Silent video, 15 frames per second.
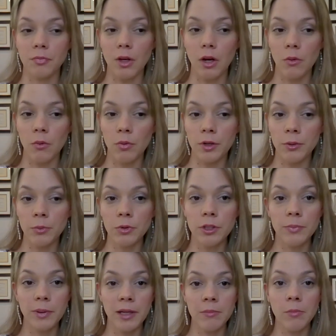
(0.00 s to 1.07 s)
what would
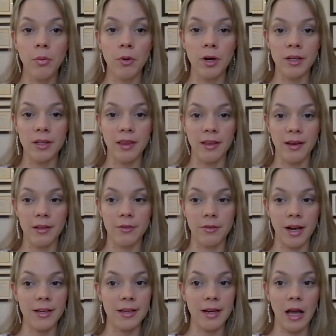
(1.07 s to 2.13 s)
be important then
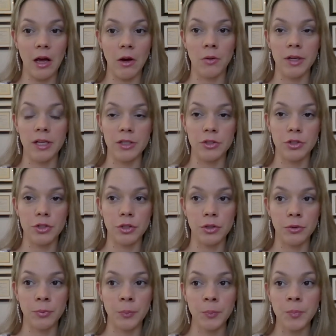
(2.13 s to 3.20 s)
right now is
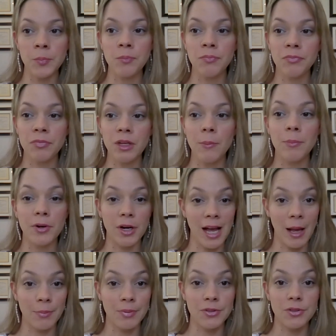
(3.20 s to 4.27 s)
to
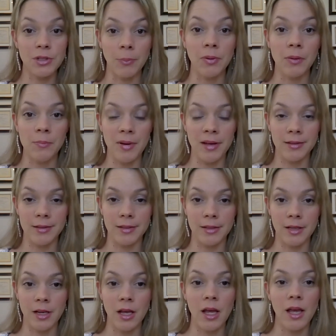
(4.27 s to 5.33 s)
perhaps supplement
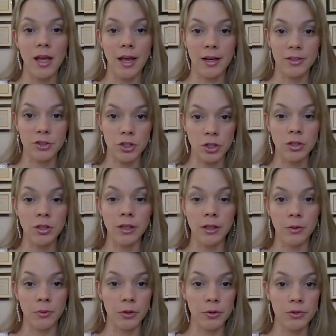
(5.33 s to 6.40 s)

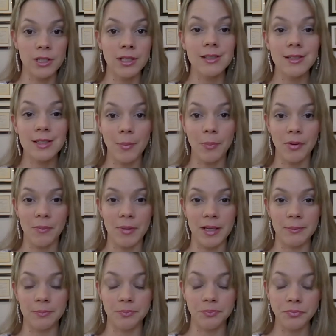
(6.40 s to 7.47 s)
externally using a
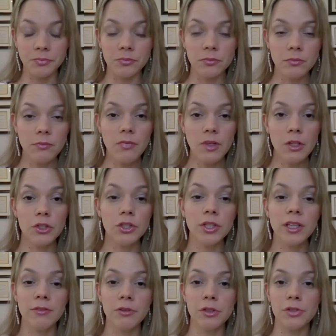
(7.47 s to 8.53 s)
supplement to
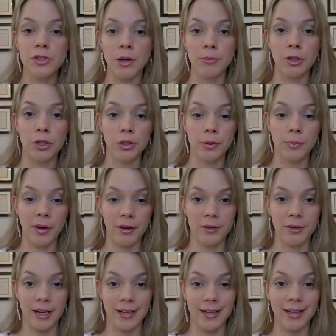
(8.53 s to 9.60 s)
give you some good
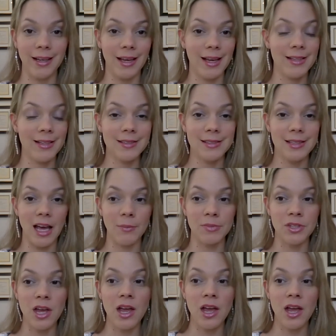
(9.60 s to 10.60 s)
pancreatic enzymes.